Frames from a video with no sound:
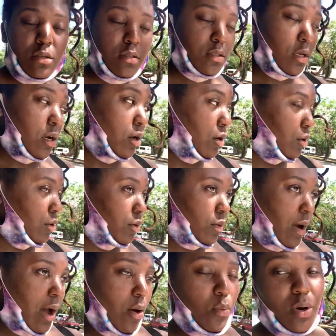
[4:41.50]

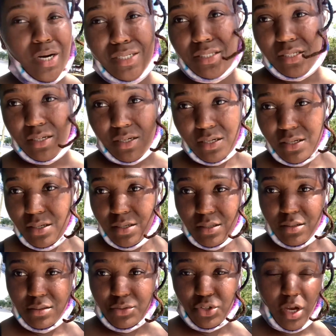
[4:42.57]
So I was
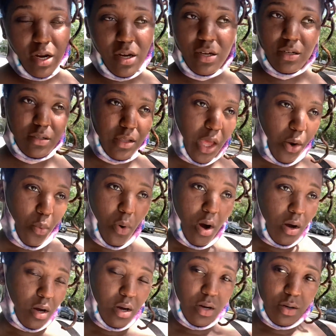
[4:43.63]
gonna try to like
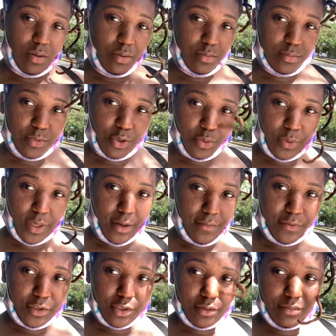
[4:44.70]
walk home,
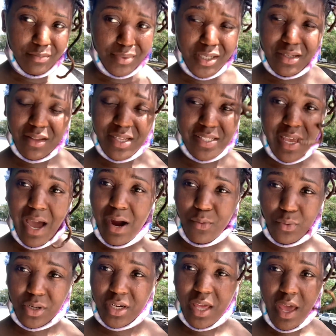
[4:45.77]
whatever, but that's an
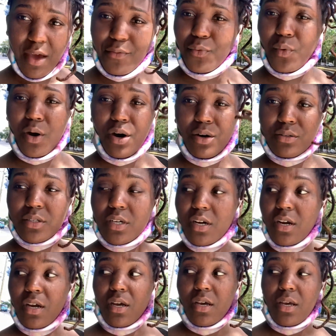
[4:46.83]
hour and a half
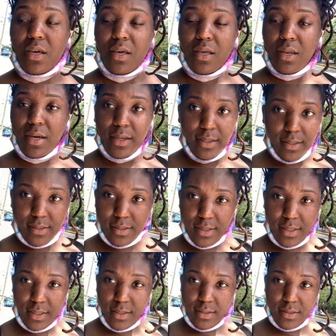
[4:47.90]
walk, and I need to
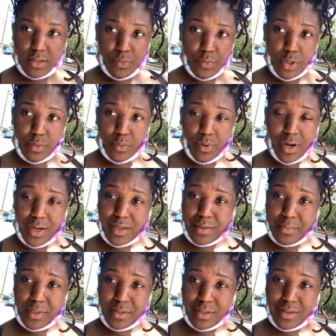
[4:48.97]
get somewhere where I
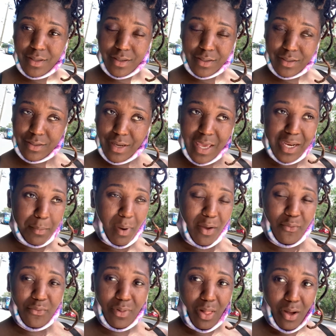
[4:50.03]
can motherfucking edit
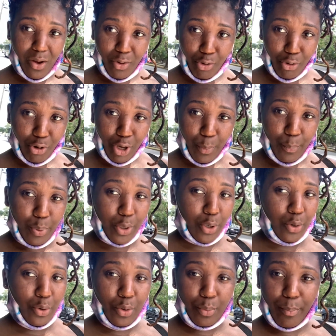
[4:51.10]
my vlog, put
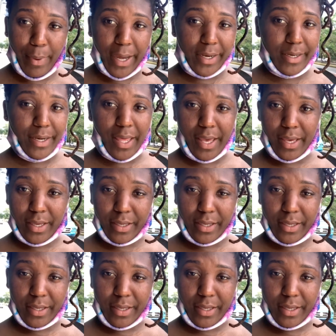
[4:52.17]
it up by the day.